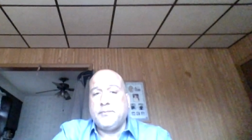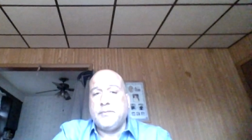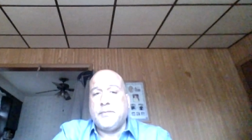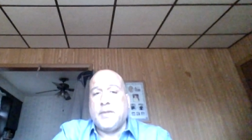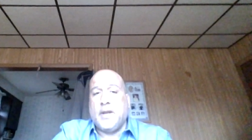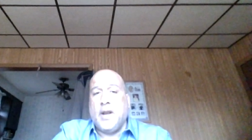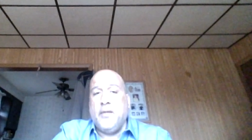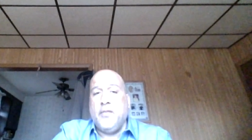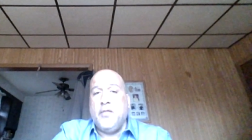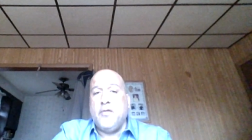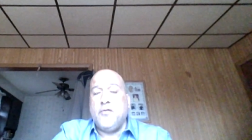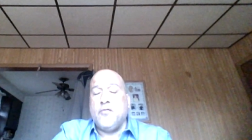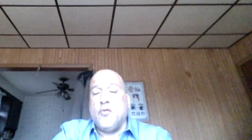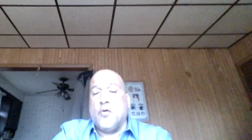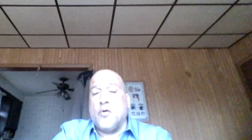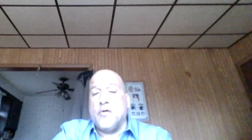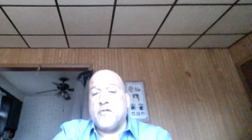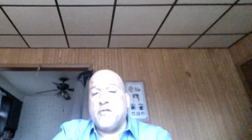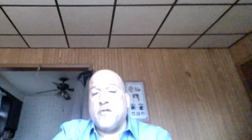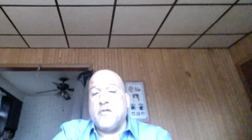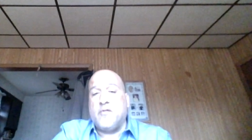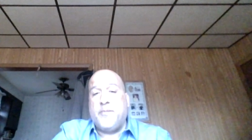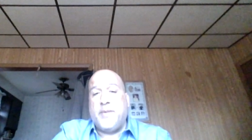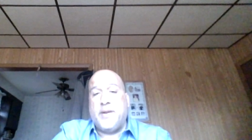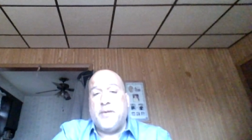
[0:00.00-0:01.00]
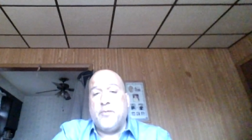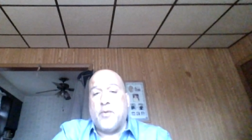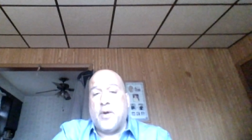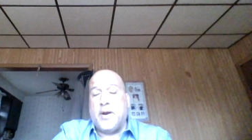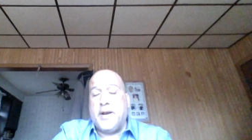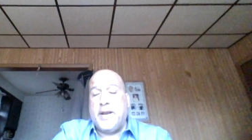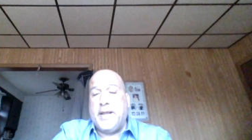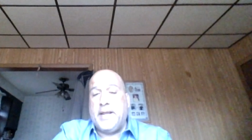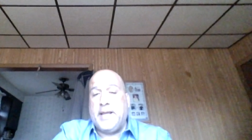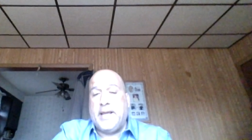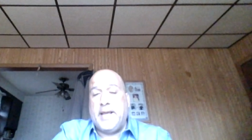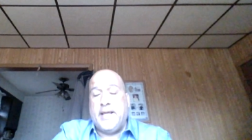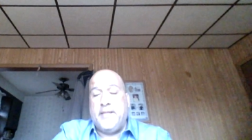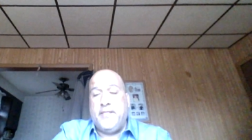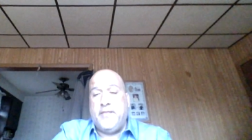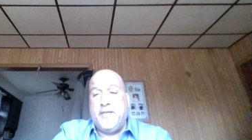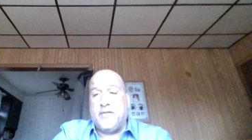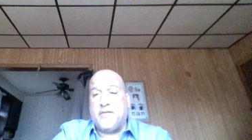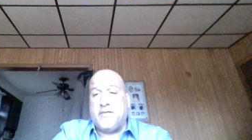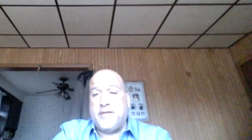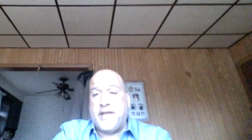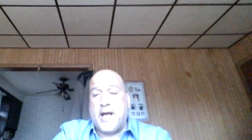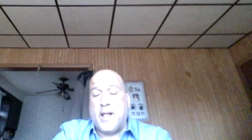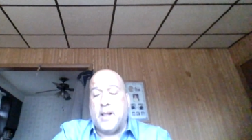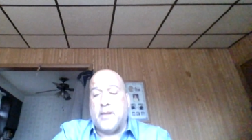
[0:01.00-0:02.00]
Now, this horse has been running in
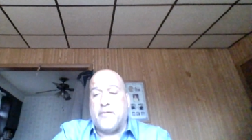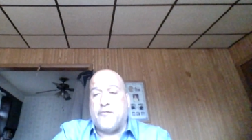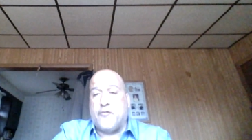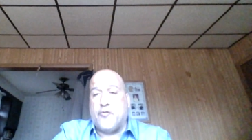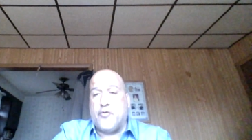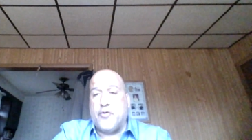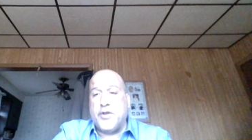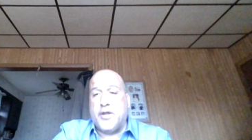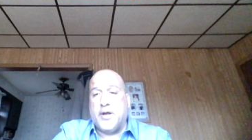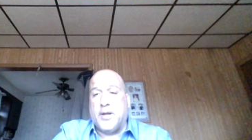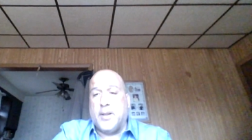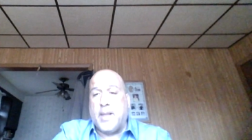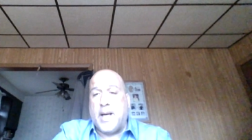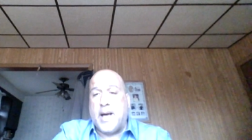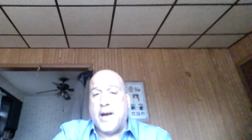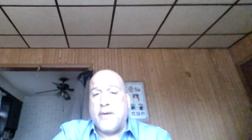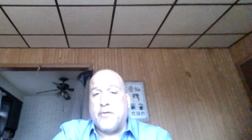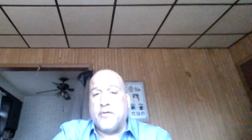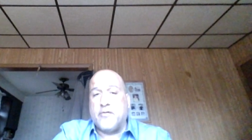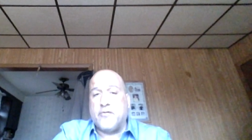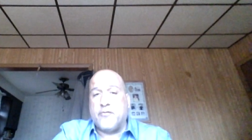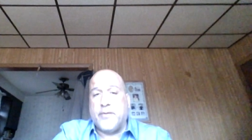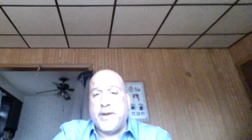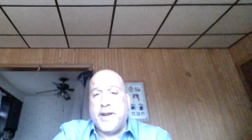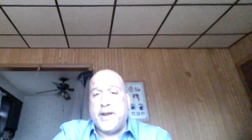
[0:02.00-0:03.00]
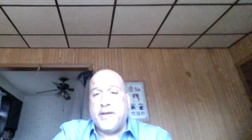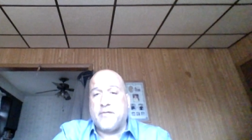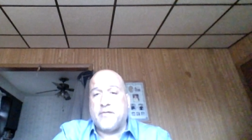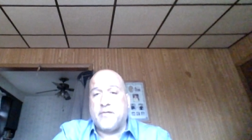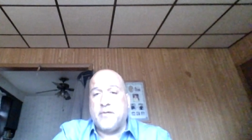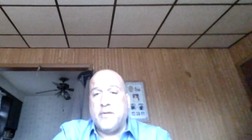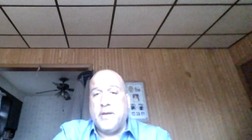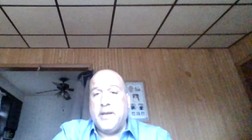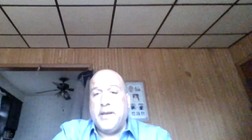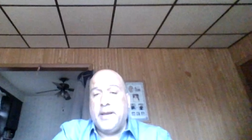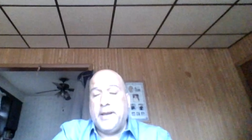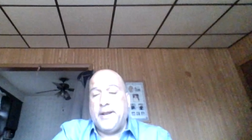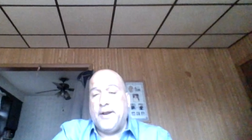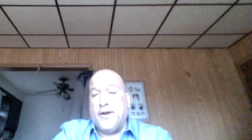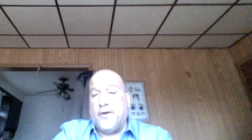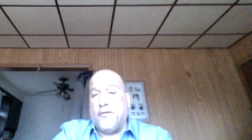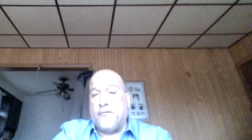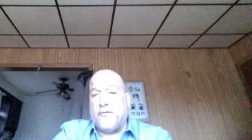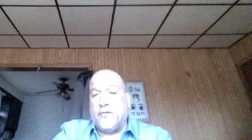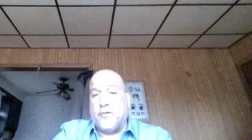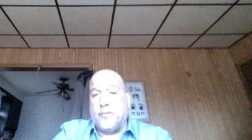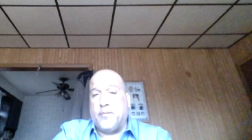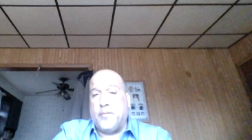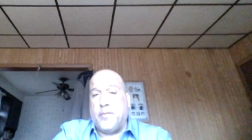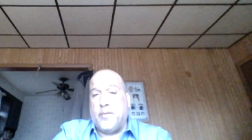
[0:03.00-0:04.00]
this California allowance ranks,
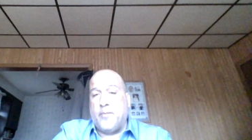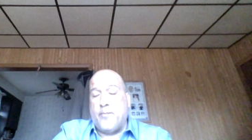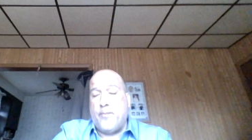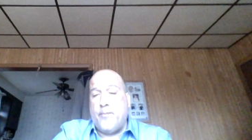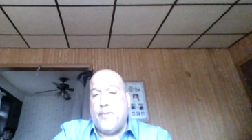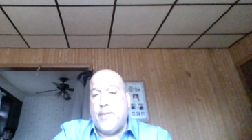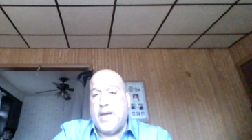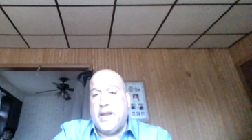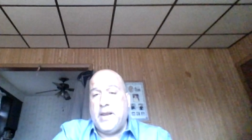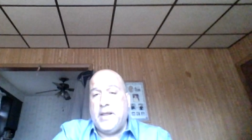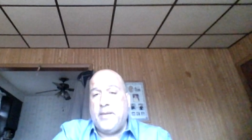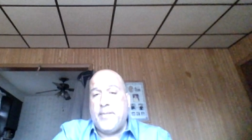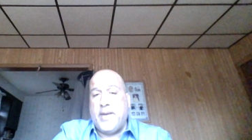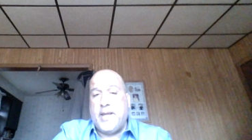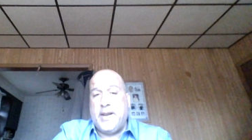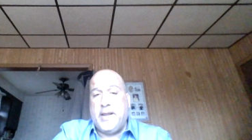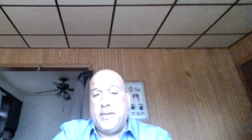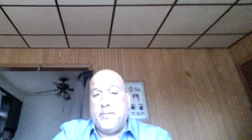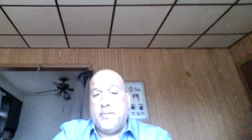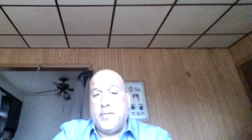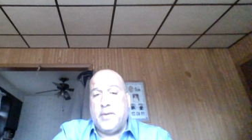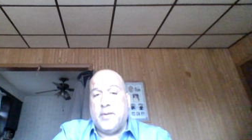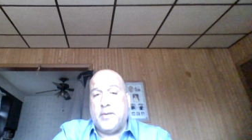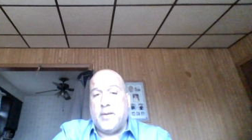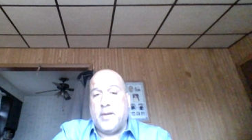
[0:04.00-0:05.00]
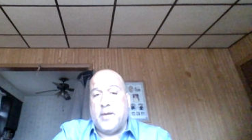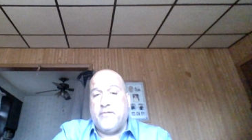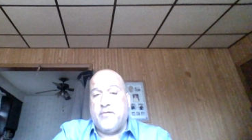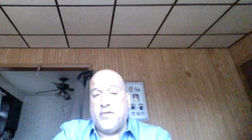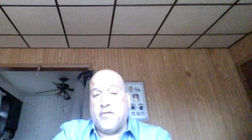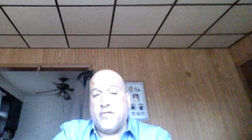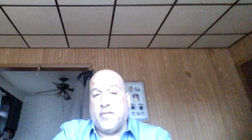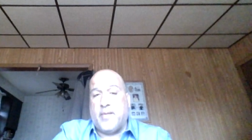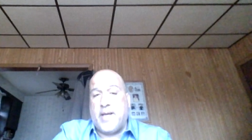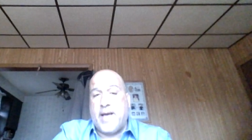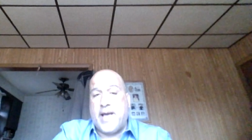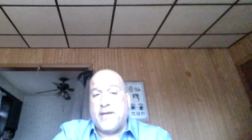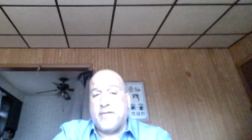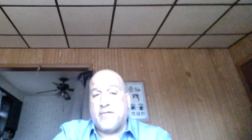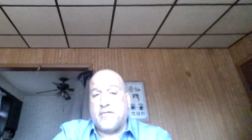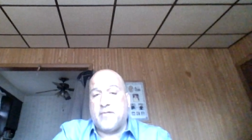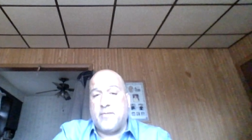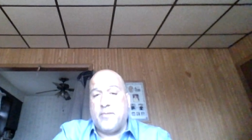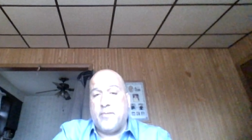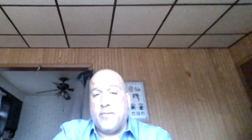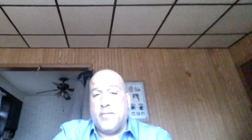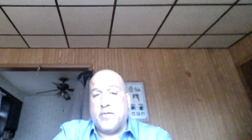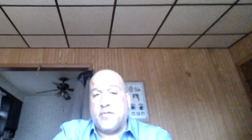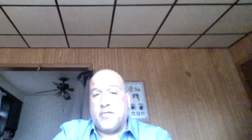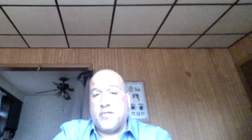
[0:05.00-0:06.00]
for many, many of his
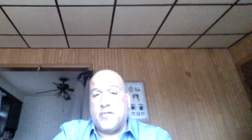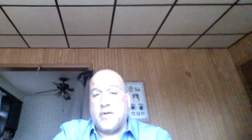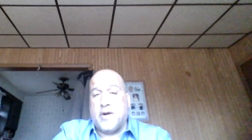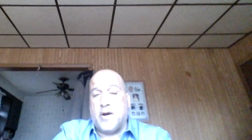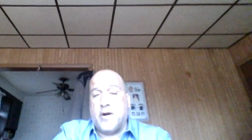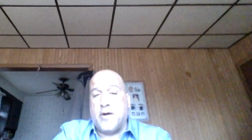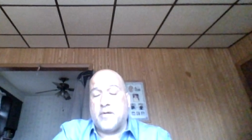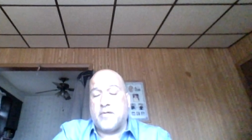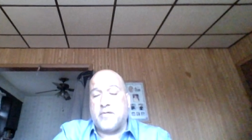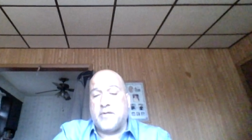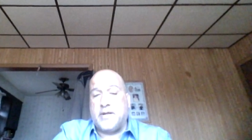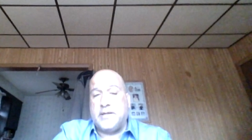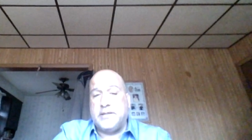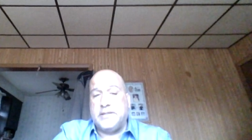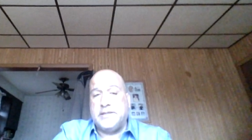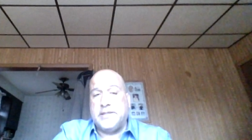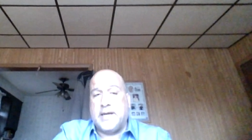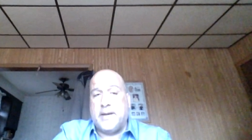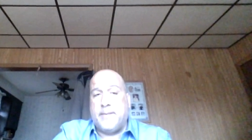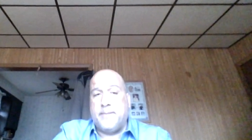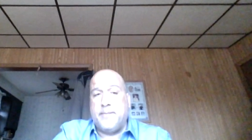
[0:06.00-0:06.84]
last starts. And,